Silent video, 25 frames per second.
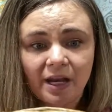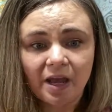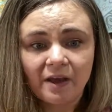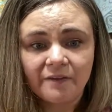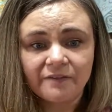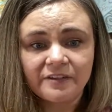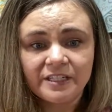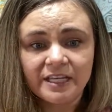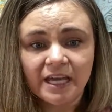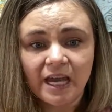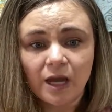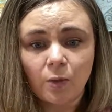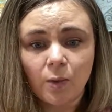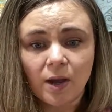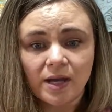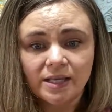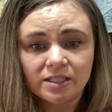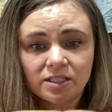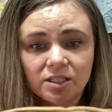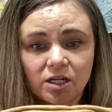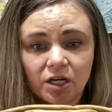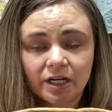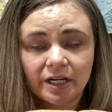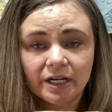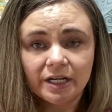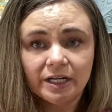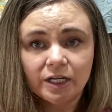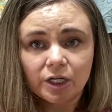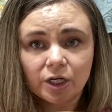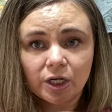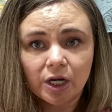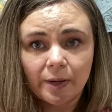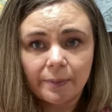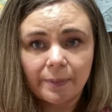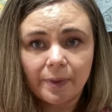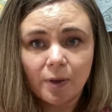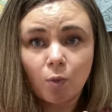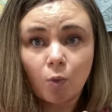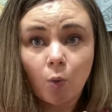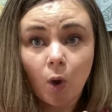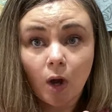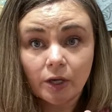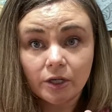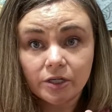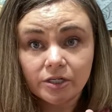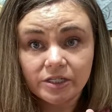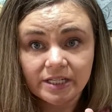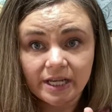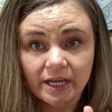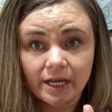of DIY's Dark and Decrepit
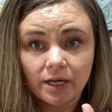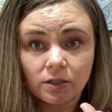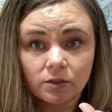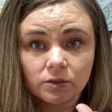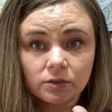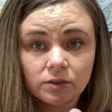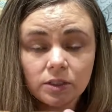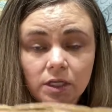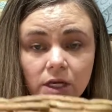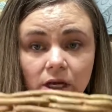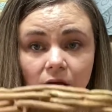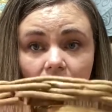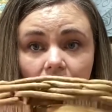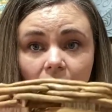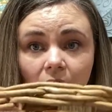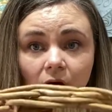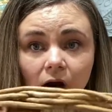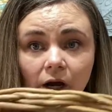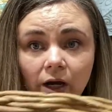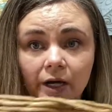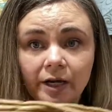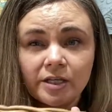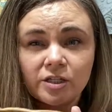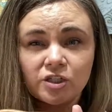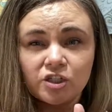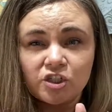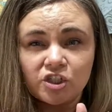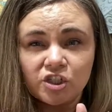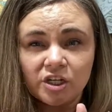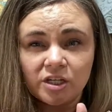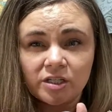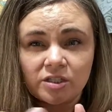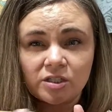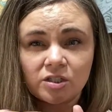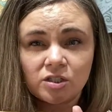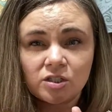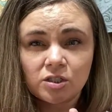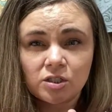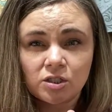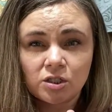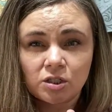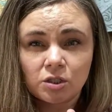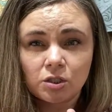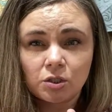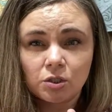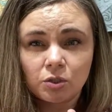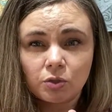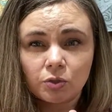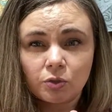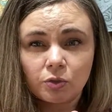watered down on it just
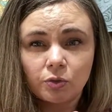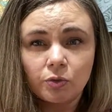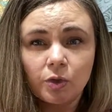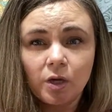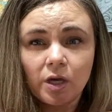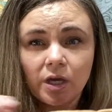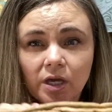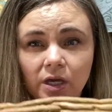to